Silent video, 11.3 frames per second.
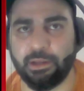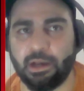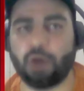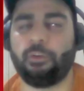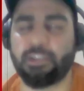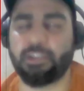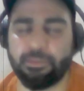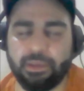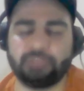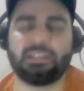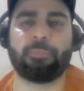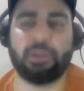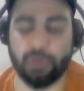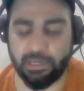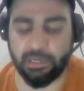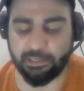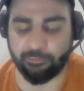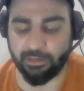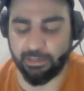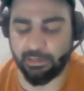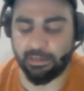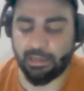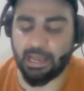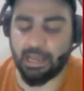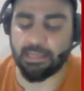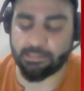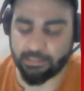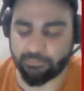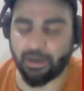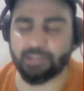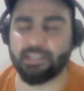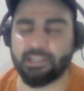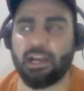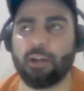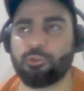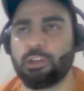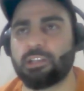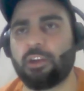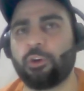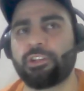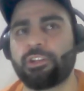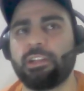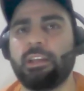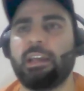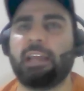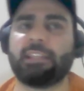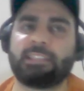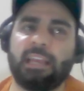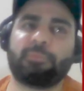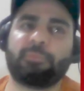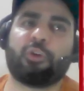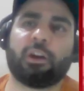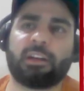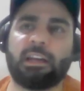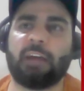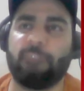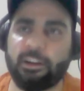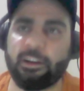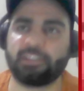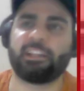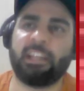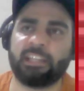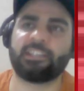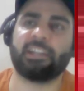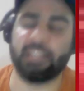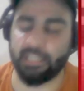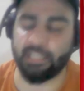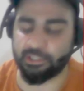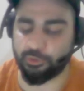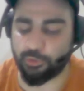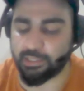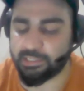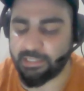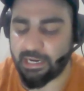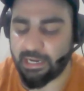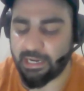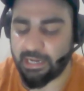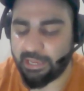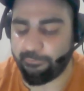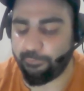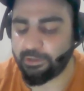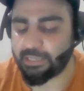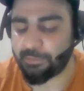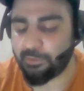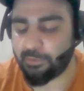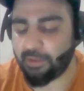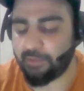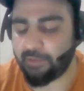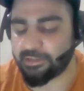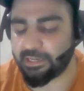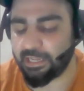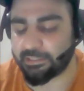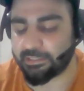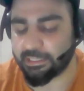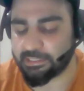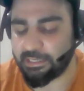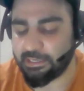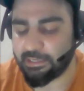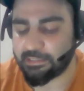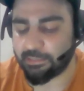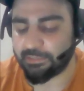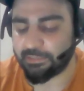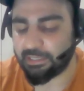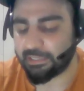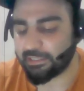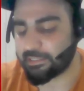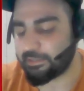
function behaves in a particular interval. As Arsana also asked a question, in the same quadrant a function can increase or decrease. So you can see that if we somehow have a function like this, something like this.